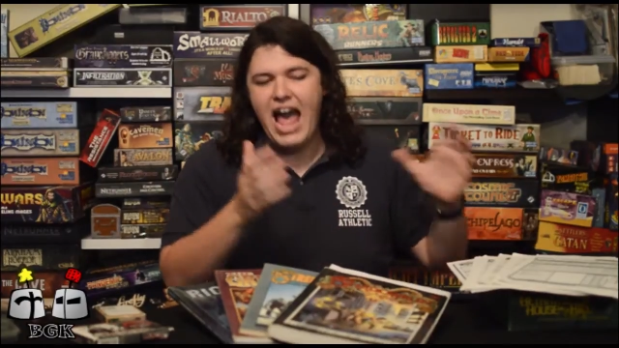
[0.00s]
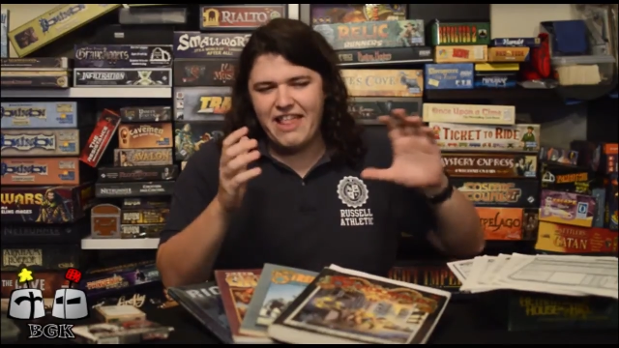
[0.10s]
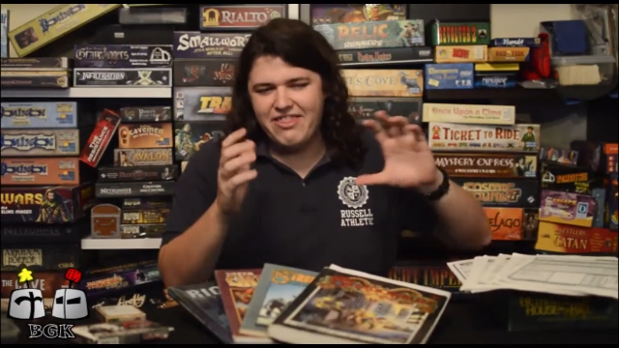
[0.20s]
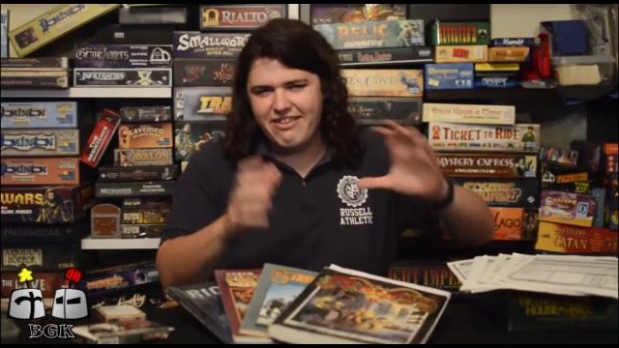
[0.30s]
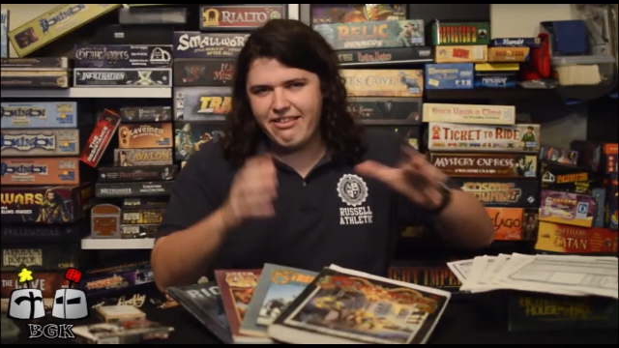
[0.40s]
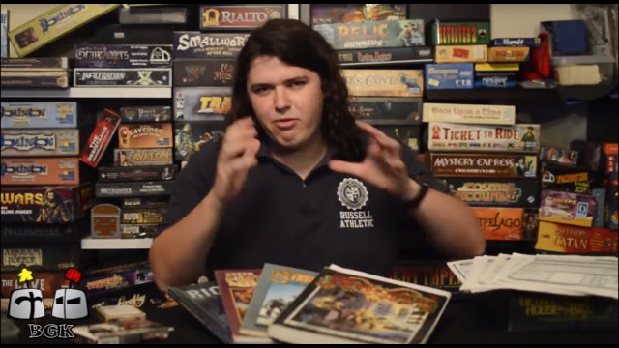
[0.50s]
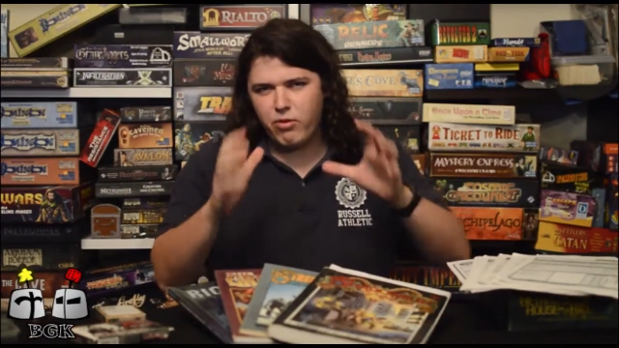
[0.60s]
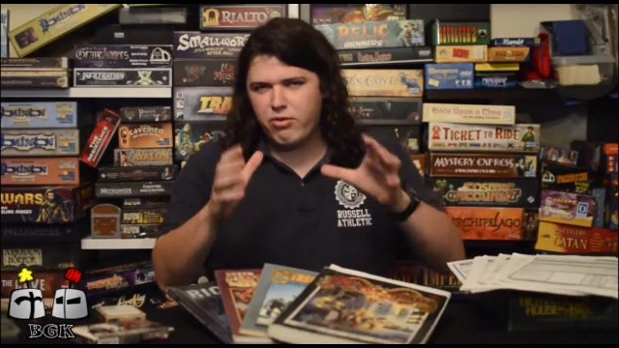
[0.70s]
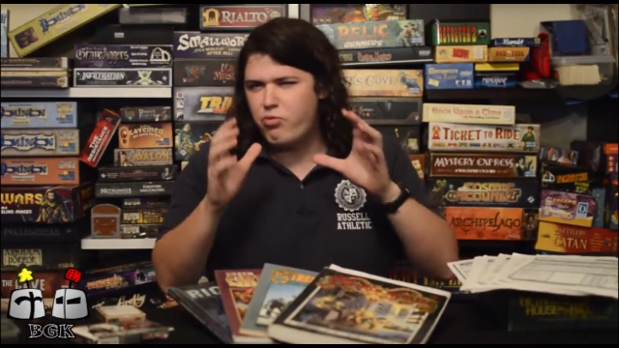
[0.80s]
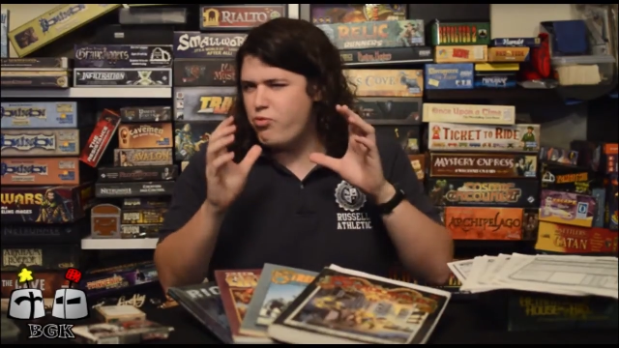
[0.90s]
And this is
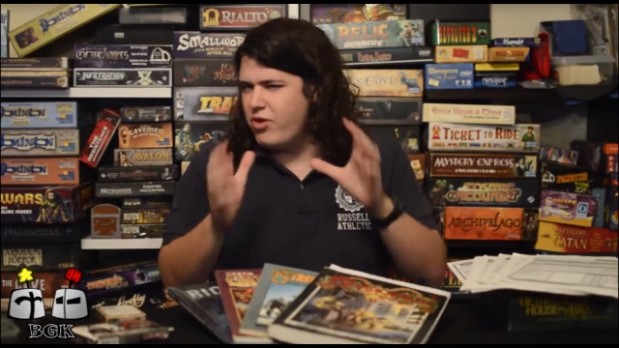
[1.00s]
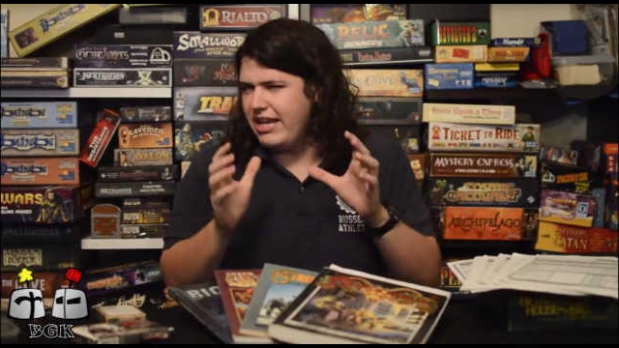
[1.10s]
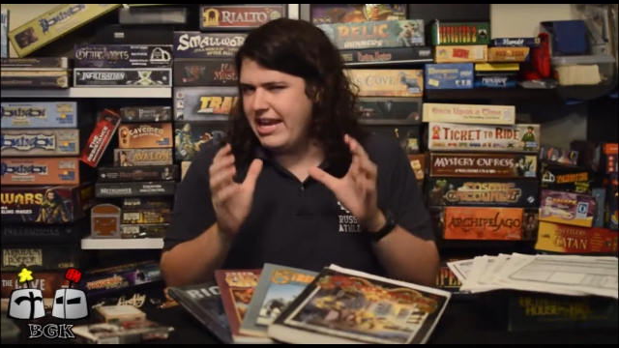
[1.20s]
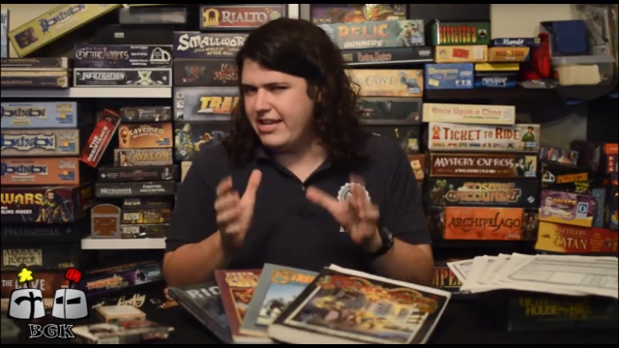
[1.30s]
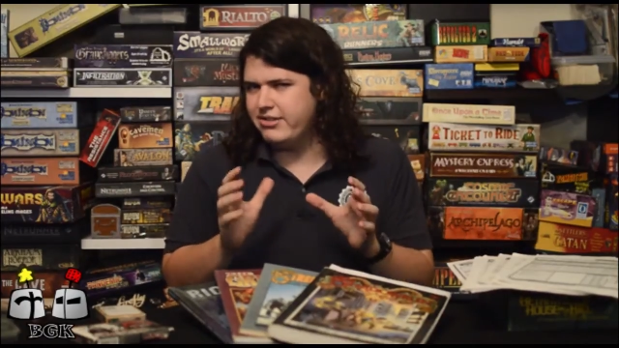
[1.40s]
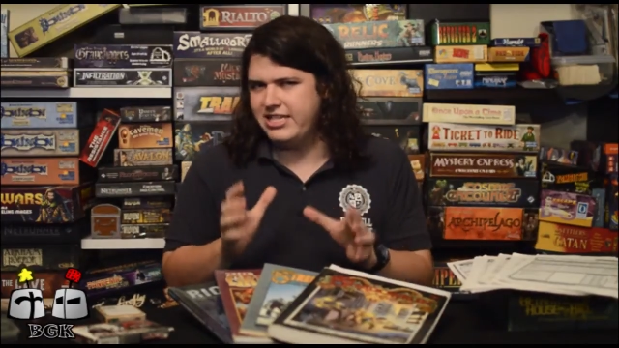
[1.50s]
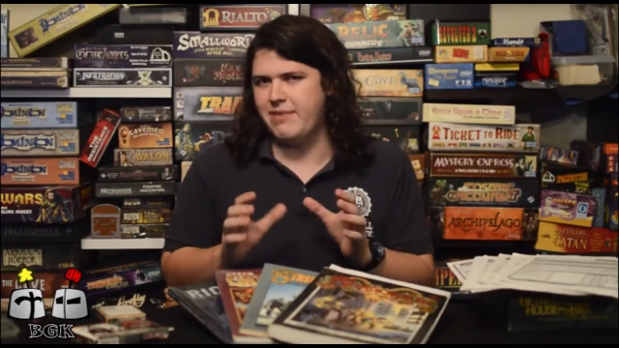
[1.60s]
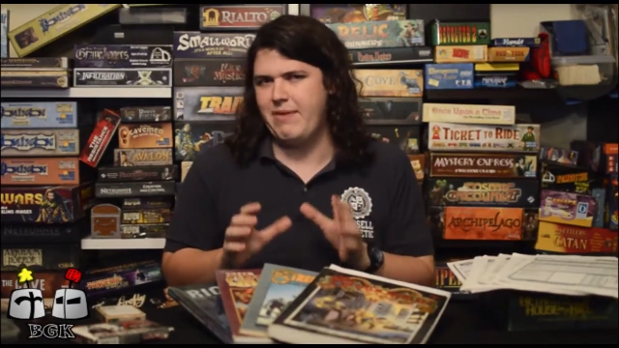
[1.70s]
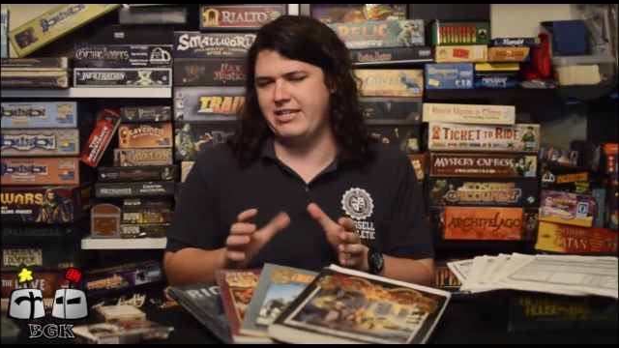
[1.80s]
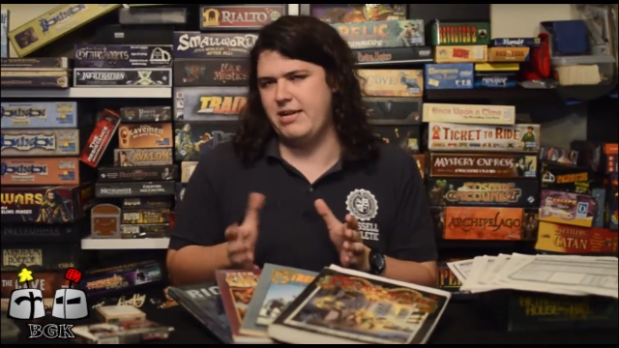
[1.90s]
what's really interesting
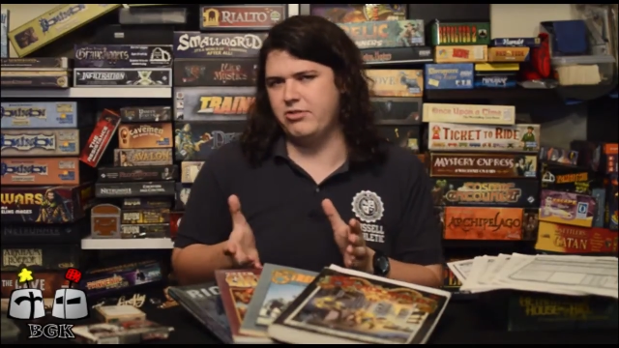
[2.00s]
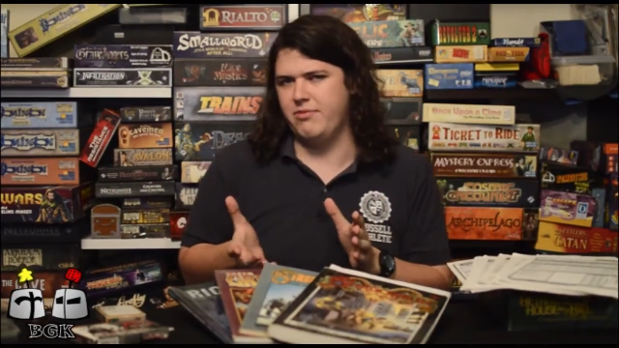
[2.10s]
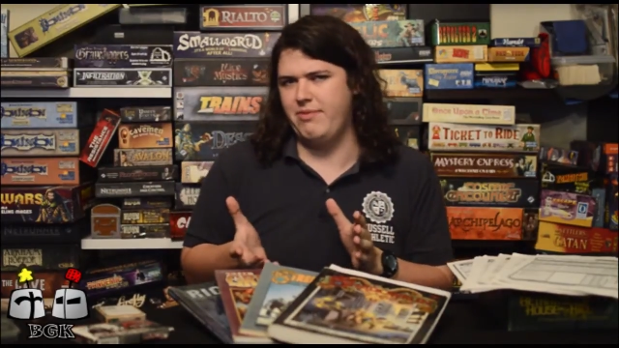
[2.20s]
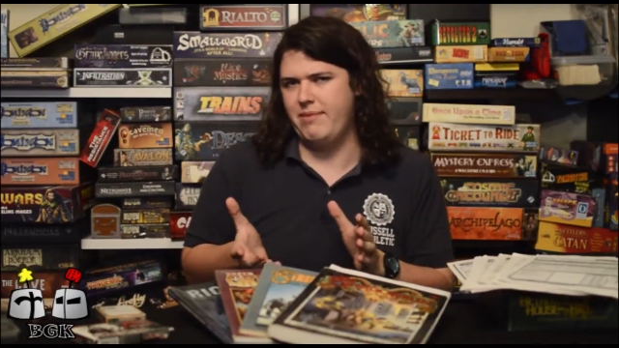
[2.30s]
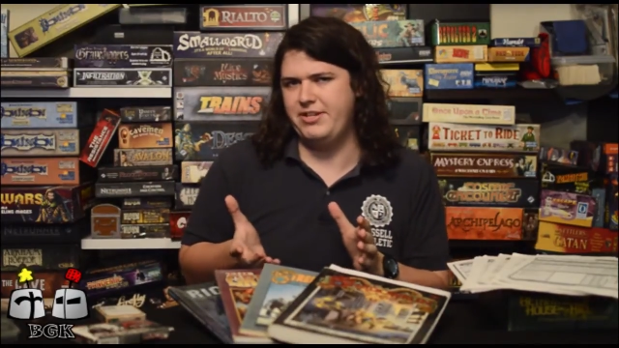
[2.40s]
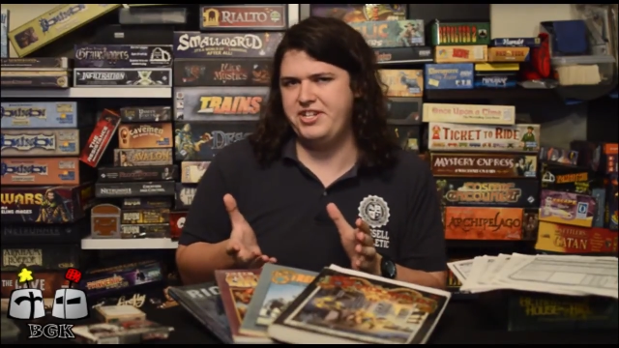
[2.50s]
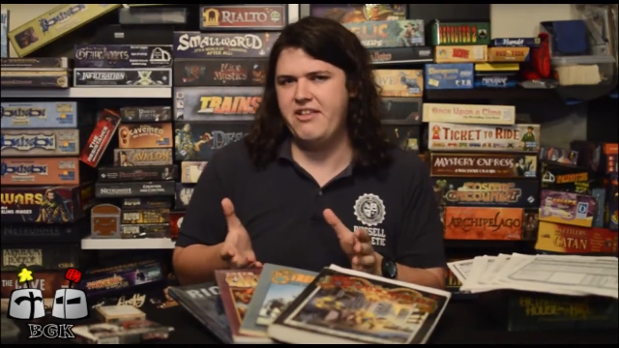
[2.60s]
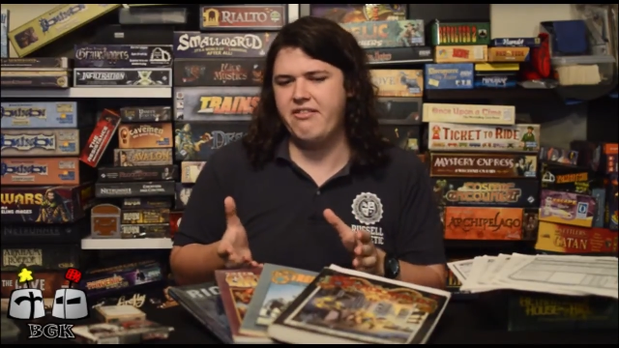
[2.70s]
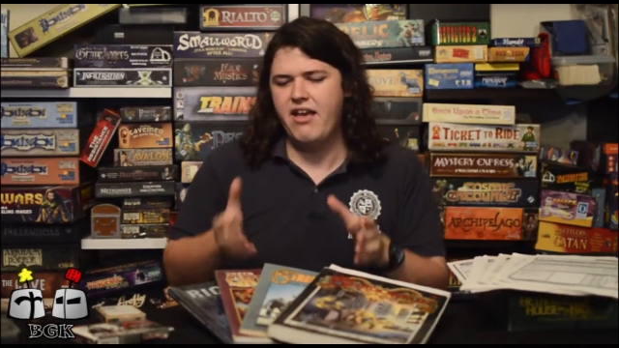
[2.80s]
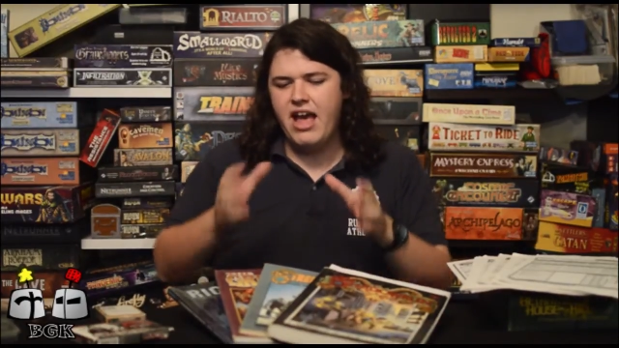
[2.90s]
about tabletop
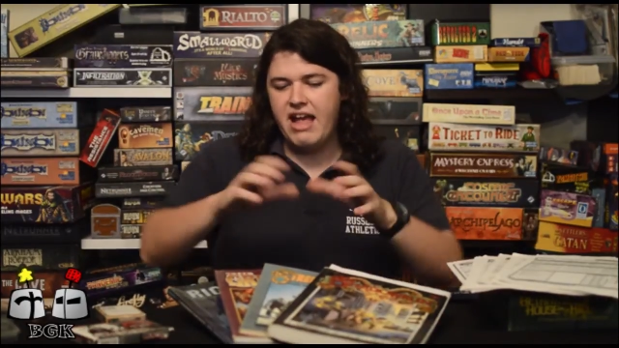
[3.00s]
RPGs,